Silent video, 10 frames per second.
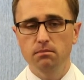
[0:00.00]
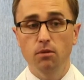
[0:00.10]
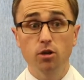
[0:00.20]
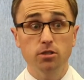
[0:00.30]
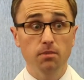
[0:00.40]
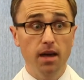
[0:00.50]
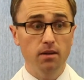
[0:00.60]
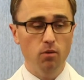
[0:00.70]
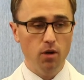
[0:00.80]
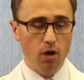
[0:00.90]
Most
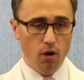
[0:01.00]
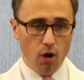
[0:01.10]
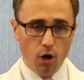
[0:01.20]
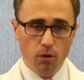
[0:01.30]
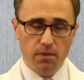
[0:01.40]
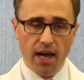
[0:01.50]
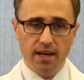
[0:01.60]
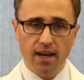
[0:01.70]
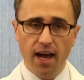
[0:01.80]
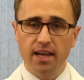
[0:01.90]
men will go home
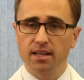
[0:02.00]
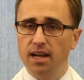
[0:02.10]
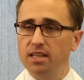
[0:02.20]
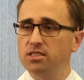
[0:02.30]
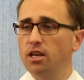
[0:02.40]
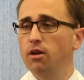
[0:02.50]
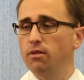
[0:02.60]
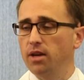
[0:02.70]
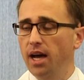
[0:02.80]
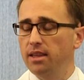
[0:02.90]
that night and not stay
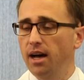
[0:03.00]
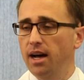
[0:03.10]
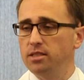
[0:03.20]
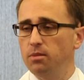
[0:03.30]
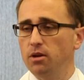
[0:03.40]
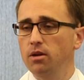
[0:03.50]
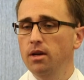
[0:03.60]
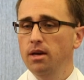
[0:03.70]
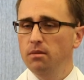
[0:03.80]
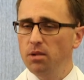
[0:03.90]
overnight in the hospital,
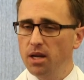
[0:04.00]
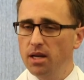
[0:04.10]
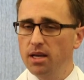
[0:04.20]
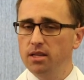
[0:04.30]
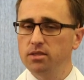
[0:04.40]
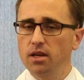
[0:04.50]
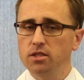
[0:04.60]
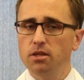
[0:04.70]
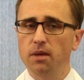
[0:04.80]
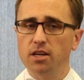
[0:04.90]
but it is
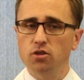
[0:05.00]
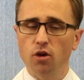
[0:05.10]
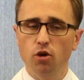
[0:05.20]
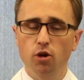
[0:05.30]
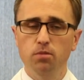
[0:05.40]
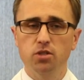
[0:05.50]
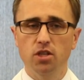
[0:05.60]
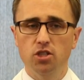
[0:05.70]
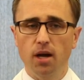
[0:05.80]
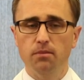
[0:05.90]
some extra hoops
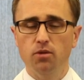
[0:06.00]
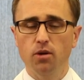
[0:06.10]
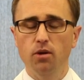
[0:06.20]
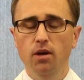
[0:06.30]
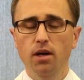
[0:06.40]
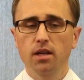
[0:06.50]
to jump through.